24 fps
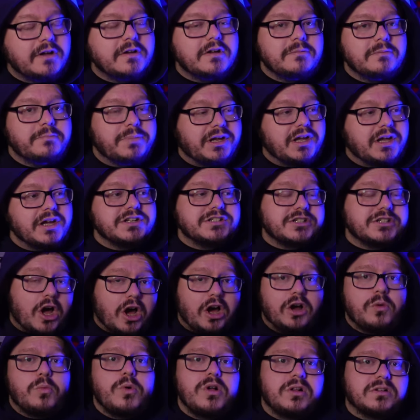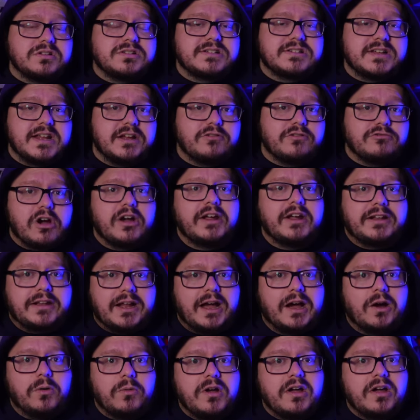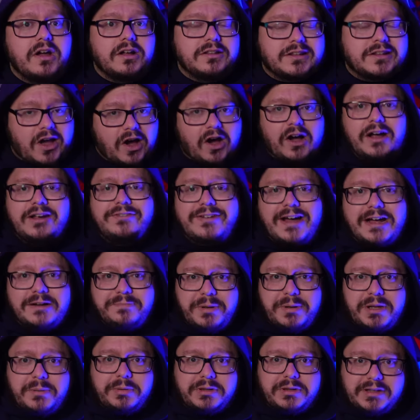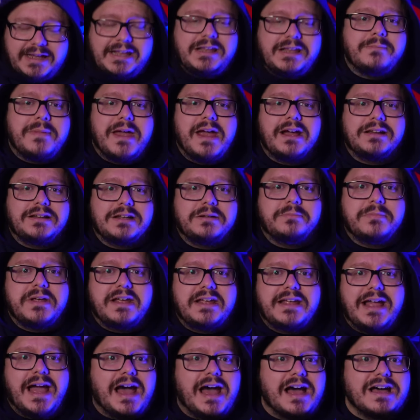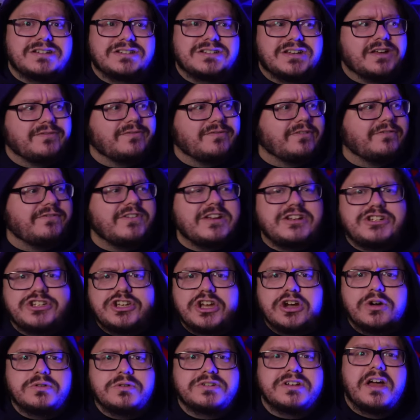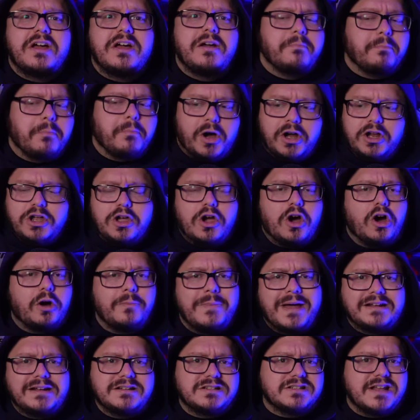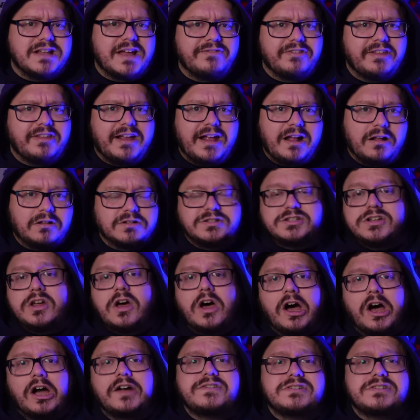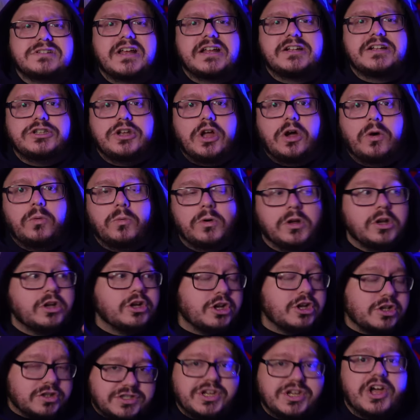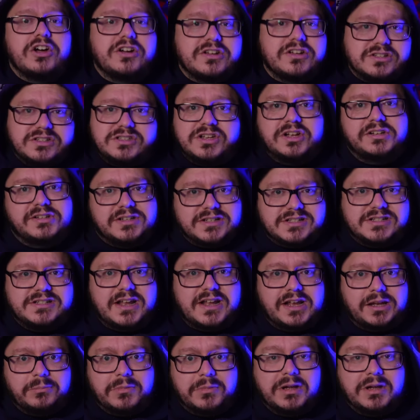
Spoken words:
because I will say right now that I've had people emailing me asking for videos, my comments and everything else. I've said no. Tug has done the same.